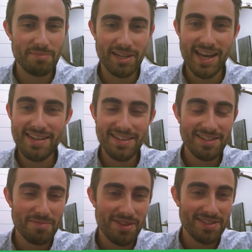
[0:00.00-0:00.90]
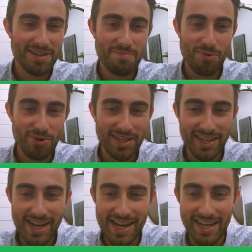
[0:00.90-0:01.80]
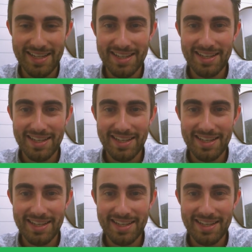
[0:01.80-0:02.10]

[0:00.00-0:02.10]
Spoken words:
But Casey DeSmith is an important guy